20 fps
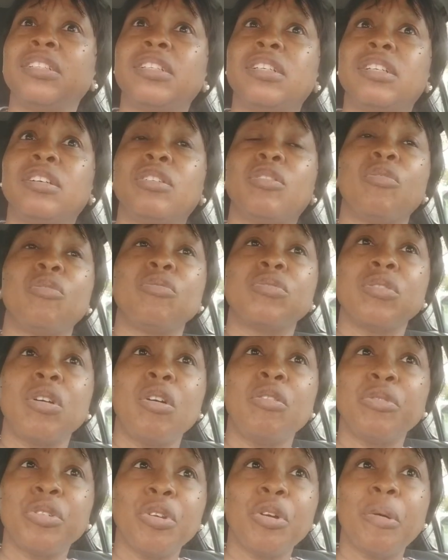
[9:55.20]
close
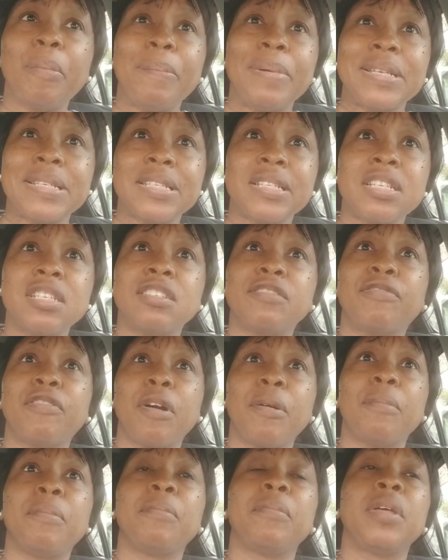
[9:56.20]
out your business
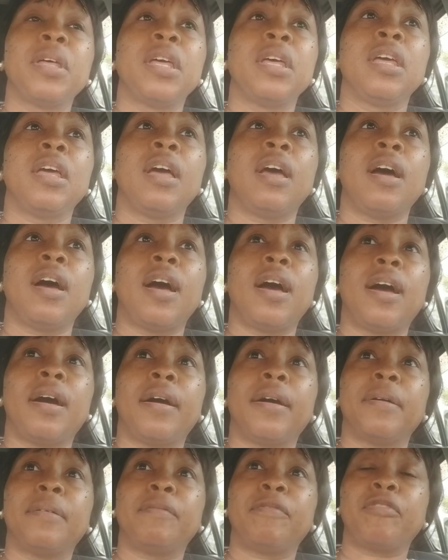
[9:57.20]
from
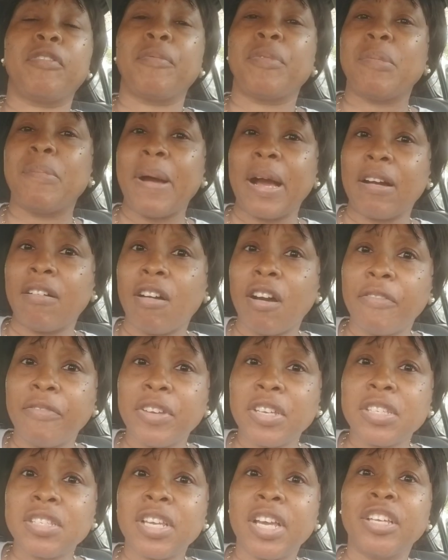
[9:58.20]
the back
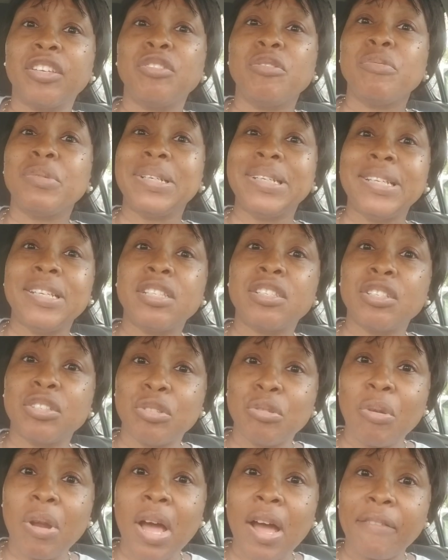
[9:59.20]
office, and you will need to
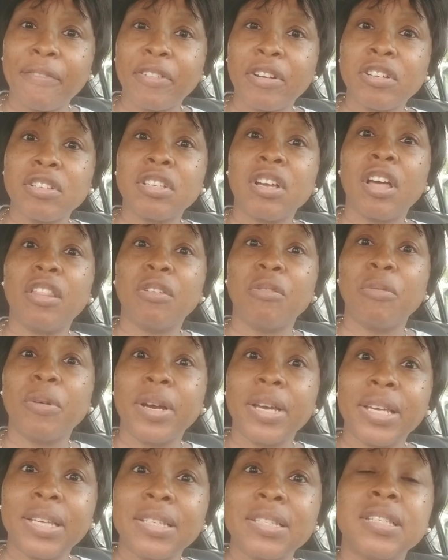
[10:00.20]
do that first.
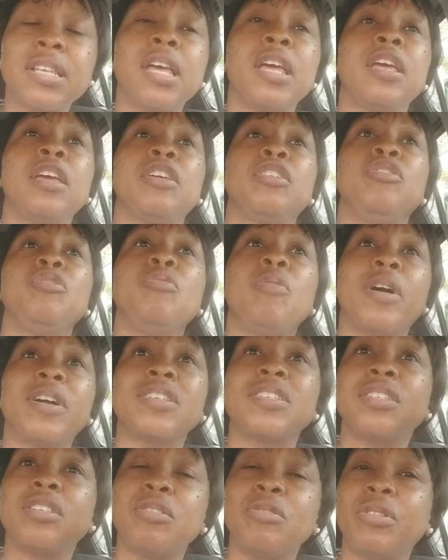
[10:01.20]
Otherwise, you are
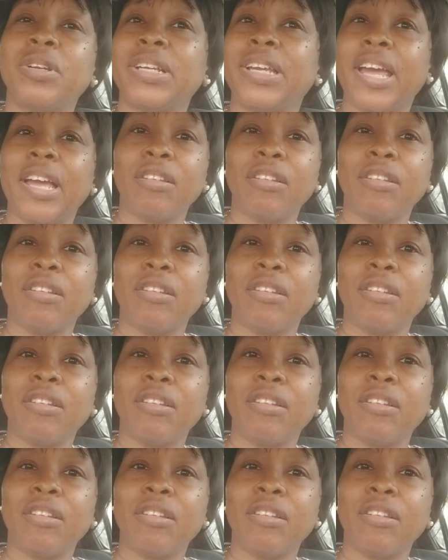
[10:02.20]
still going to get